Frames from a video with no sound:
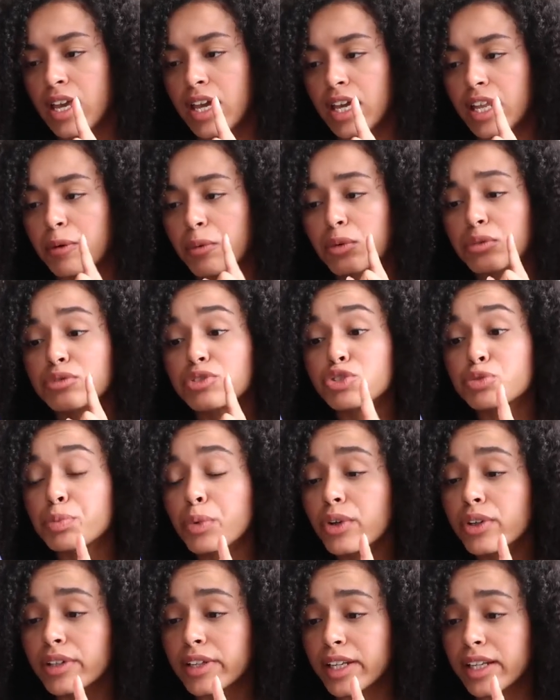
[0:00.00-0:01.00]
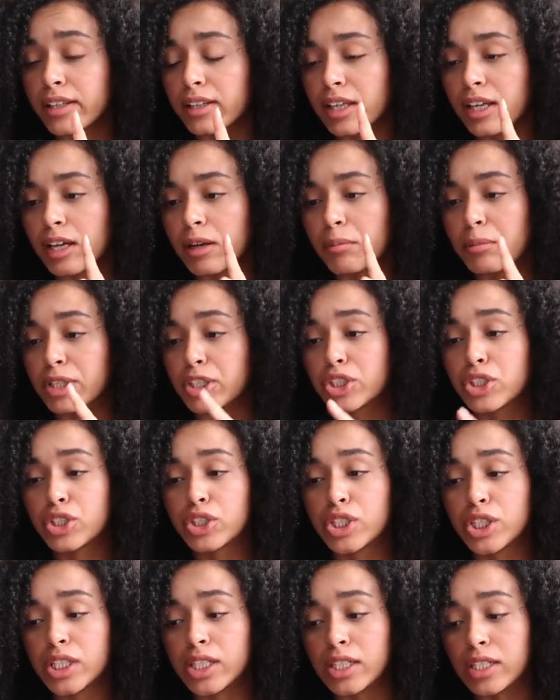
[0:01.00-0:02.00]
and I won't spoil anything, but
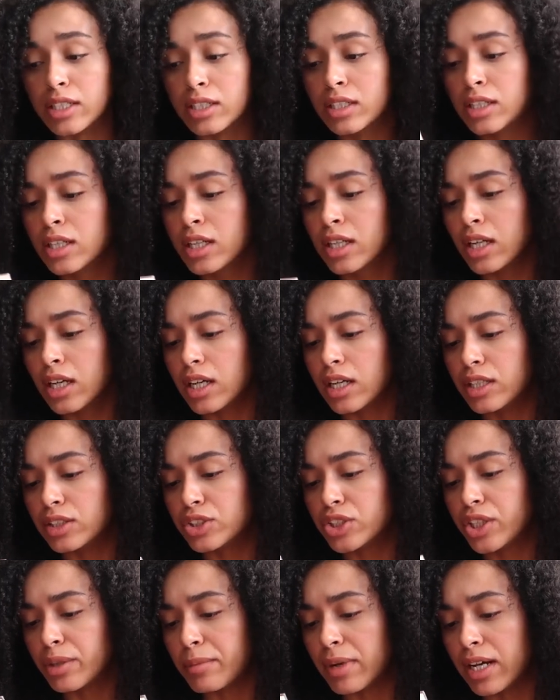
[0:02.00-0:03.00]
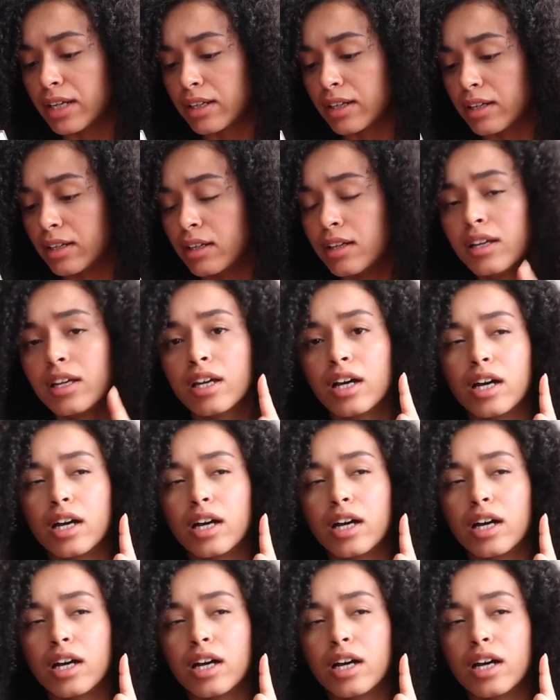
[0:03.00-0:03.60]
Chiamaka